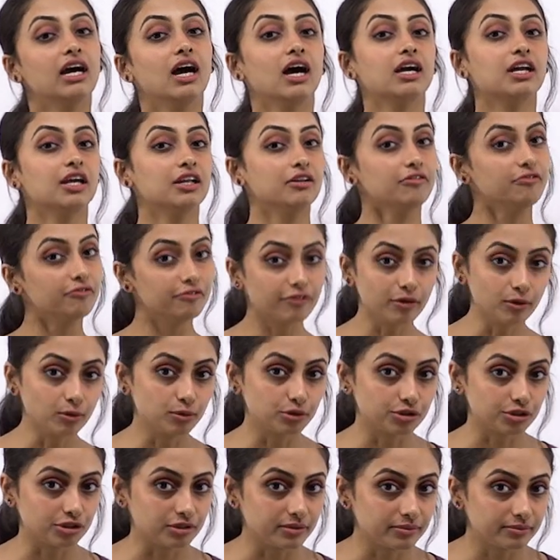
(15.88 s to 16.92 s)
a
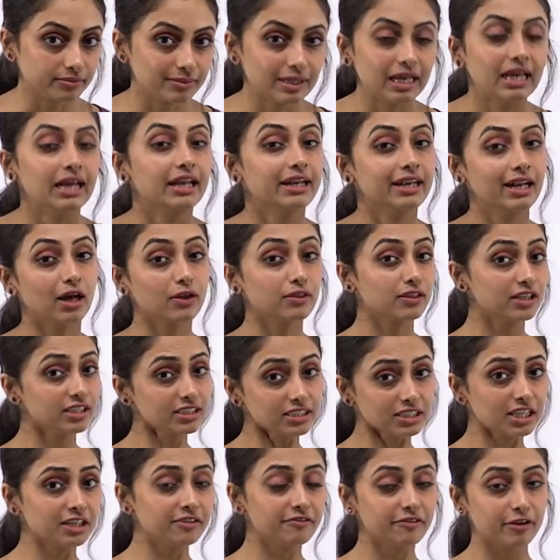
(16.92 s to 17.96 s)
confusion. Now, this
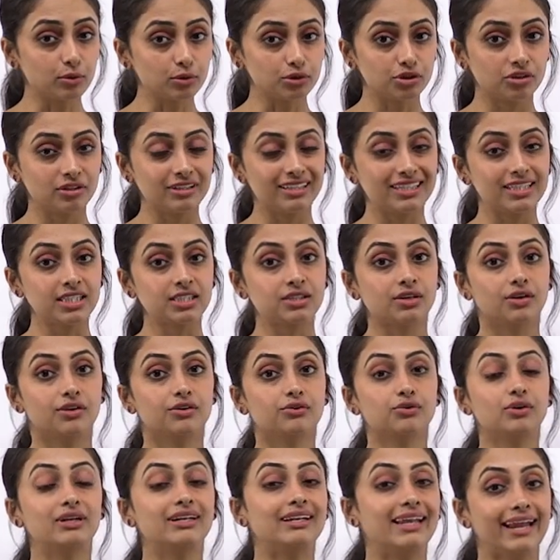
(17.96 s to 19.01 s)
confusion is
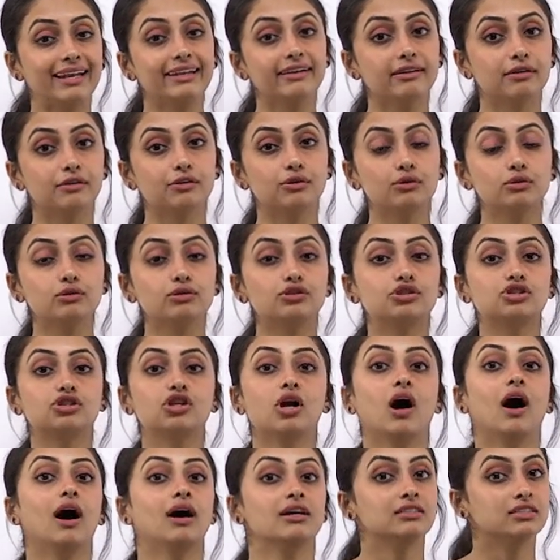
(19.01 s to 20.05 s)
related to
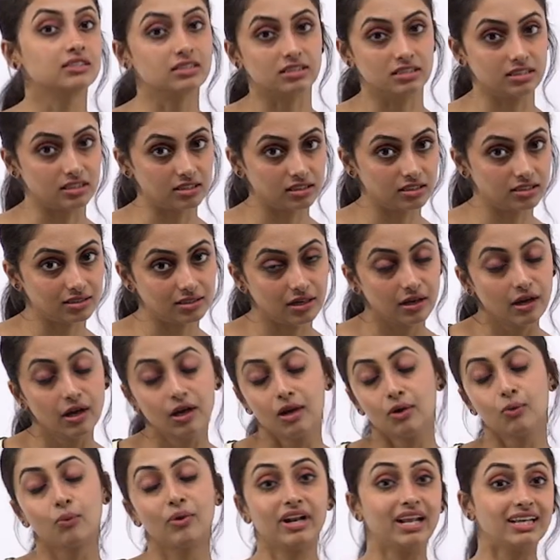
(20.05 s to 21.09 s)
chances.
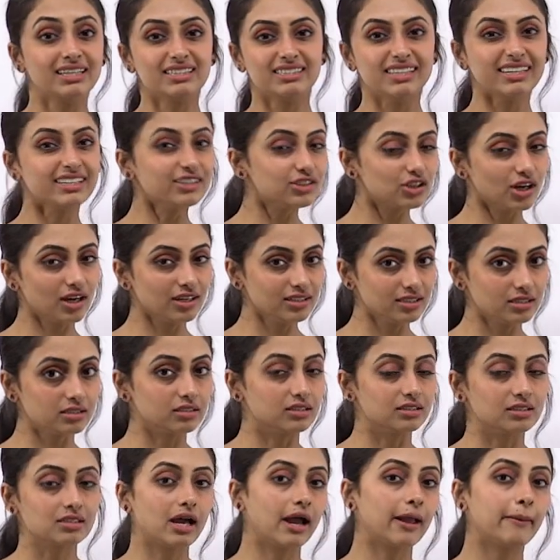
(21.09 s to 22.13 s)
When I say
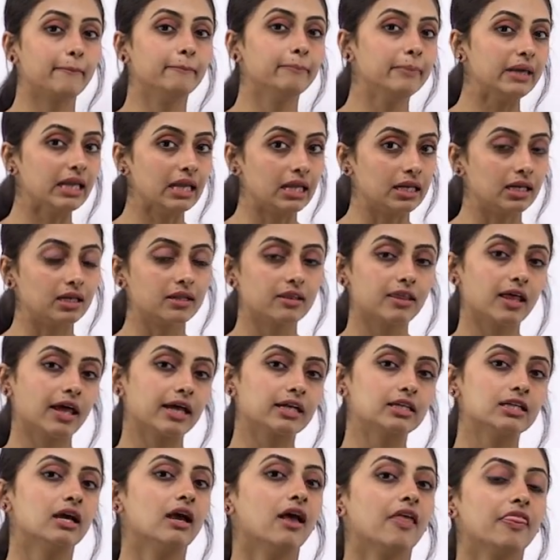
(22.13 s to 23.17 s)
chances, I mean
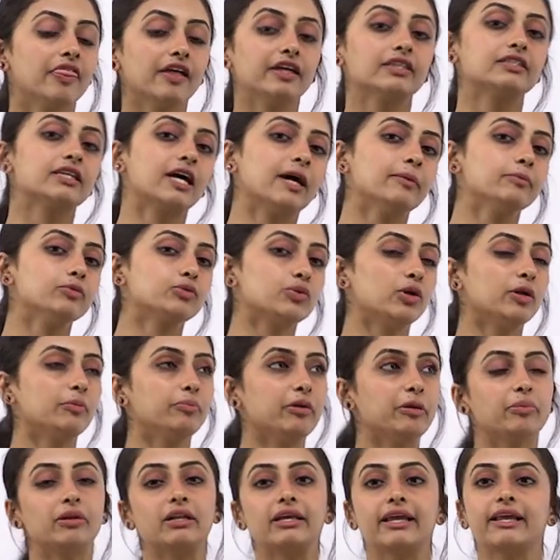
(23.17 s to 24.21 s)
that there are times when
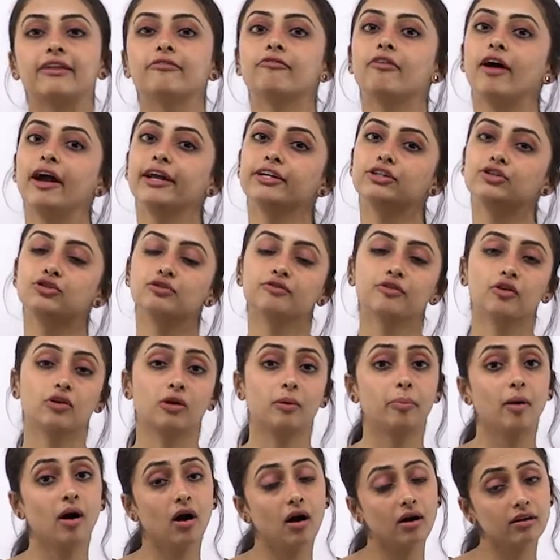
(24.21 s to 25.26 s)
people invite you for a
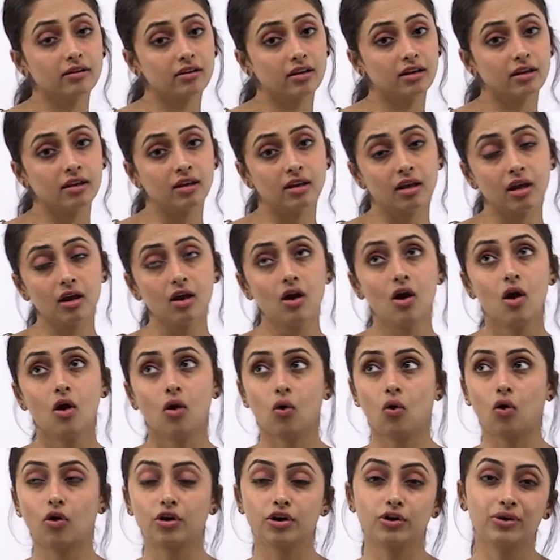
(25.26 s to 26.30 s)
party,
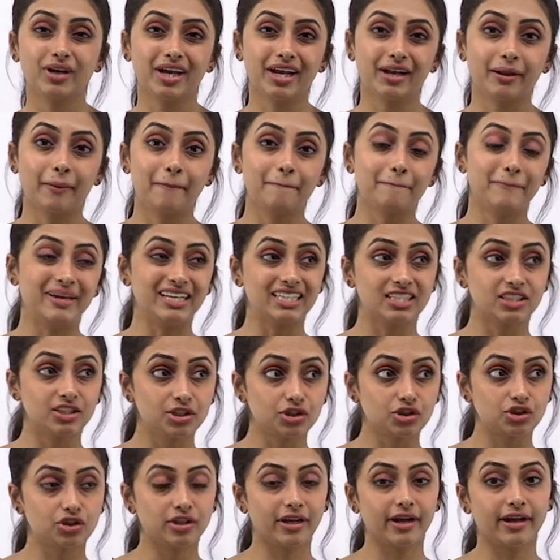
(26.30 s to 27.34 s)
or you get a
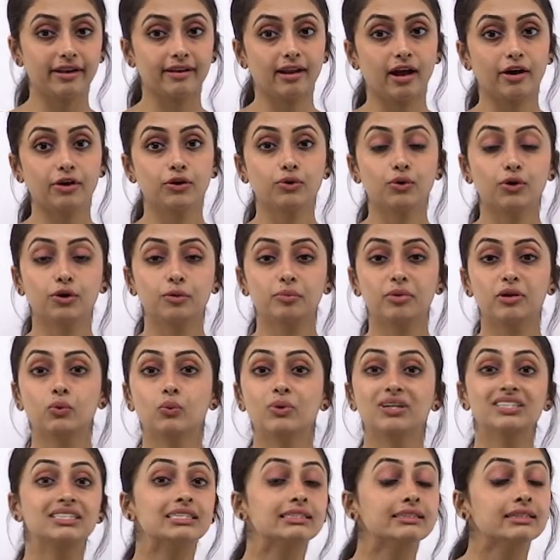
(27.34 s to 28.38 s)
message that, are you going to be
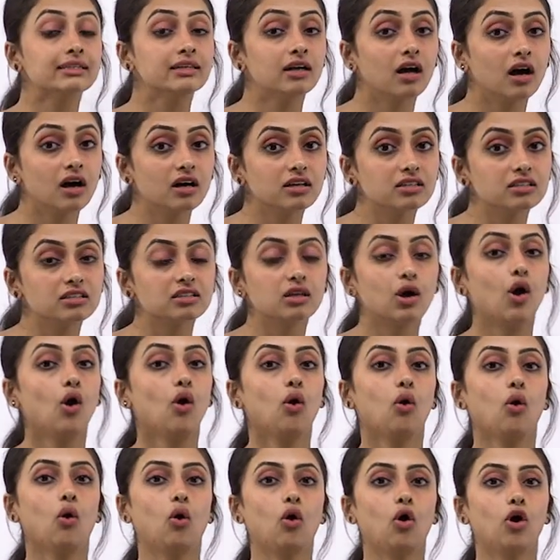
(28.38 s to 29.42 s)
visiting us,
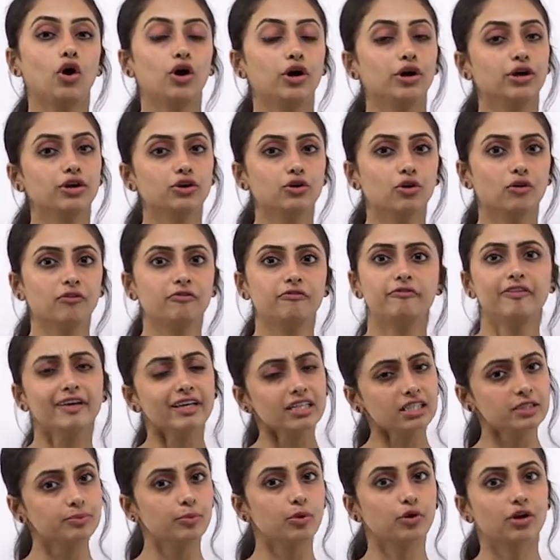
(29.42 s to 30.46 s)
or your
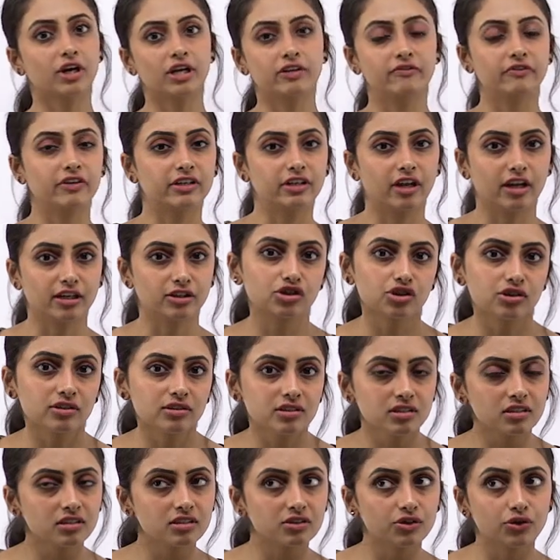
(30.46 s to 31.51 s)
Facebook
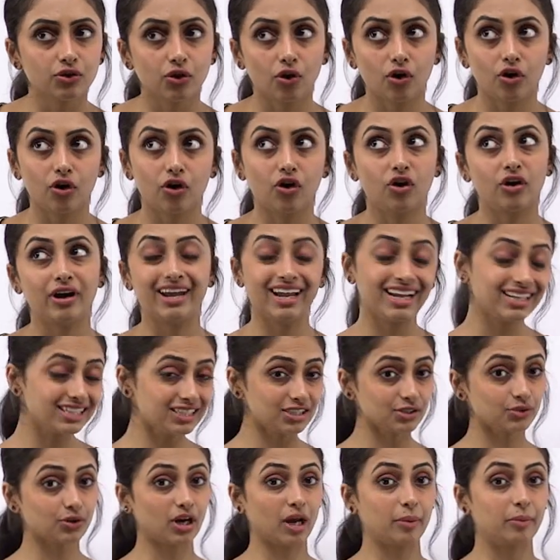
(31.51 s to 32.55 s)
invitations, your
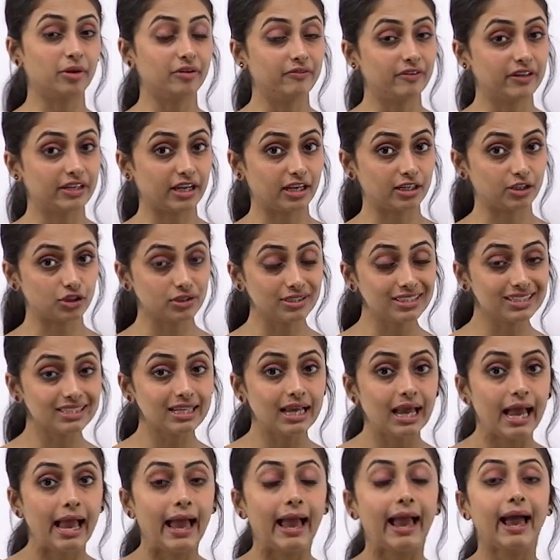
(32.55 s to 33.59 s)
Instagram invitations,
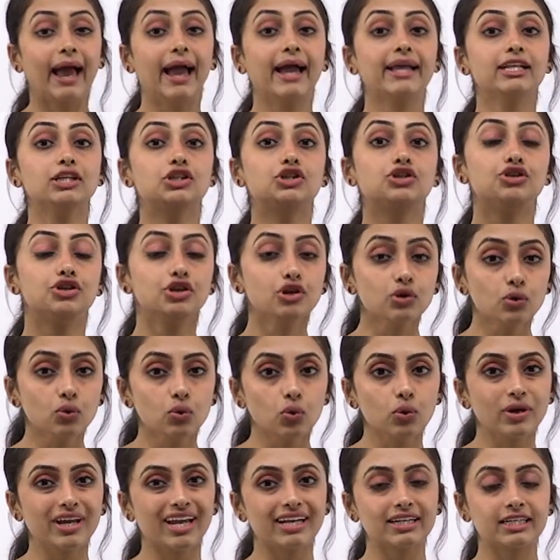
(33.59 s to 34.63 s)
and
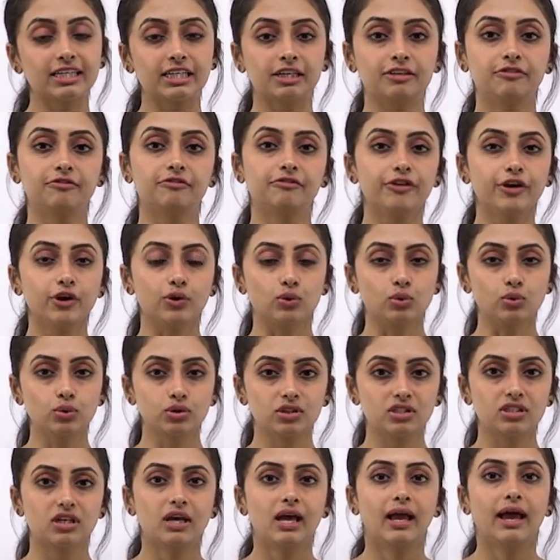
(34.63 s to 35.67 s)
you get
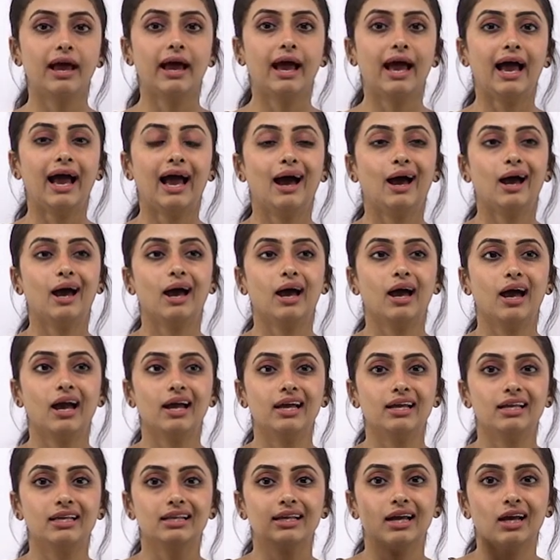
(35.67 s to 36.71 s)
confused
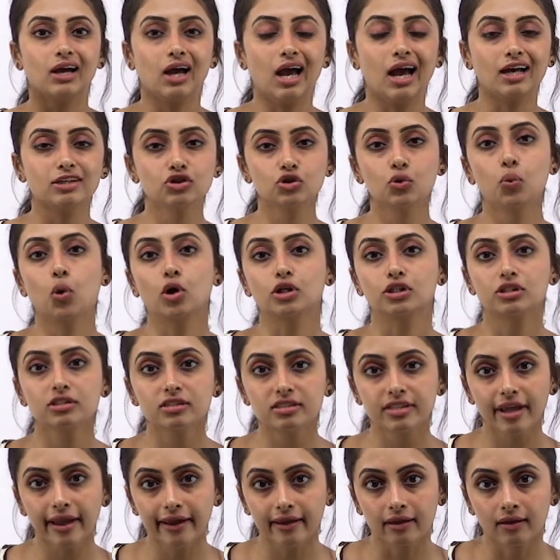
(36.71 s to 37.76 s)
as to what to
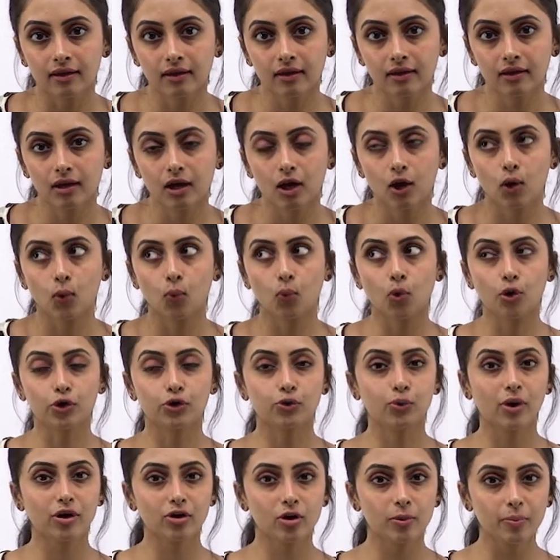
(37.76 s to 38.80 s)
say. What
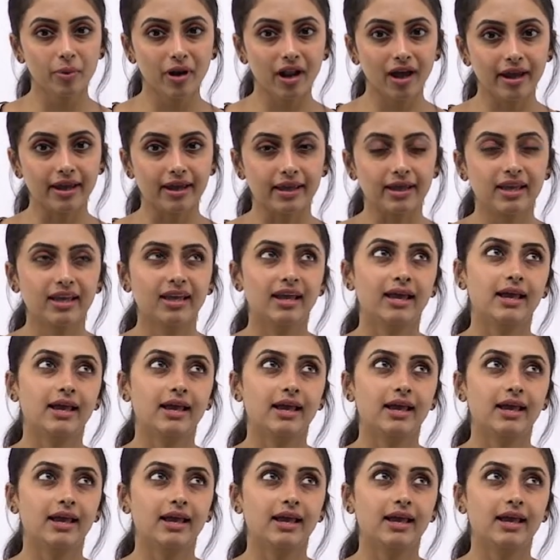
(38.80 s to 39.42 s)
do I reply?